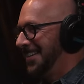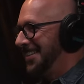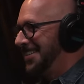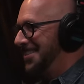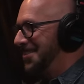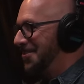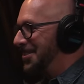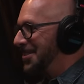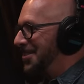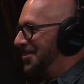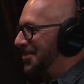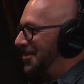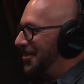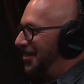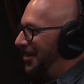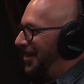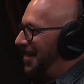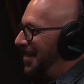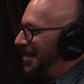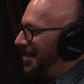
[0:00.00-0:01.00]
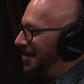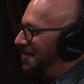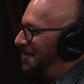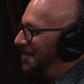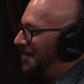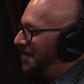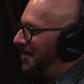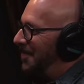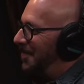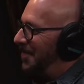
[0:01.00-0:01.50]
So it's all like
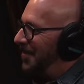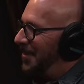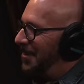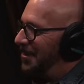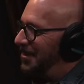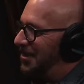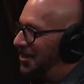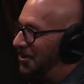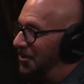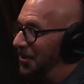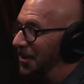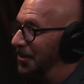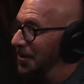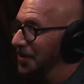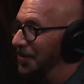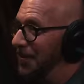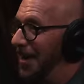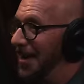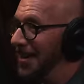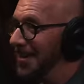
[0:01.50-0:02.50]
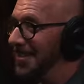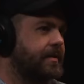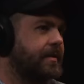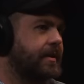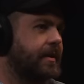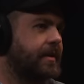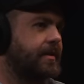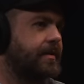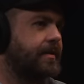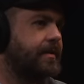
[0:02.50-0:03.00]
there's so little fact.
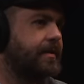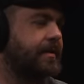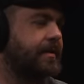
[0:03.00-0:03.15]
Yeah.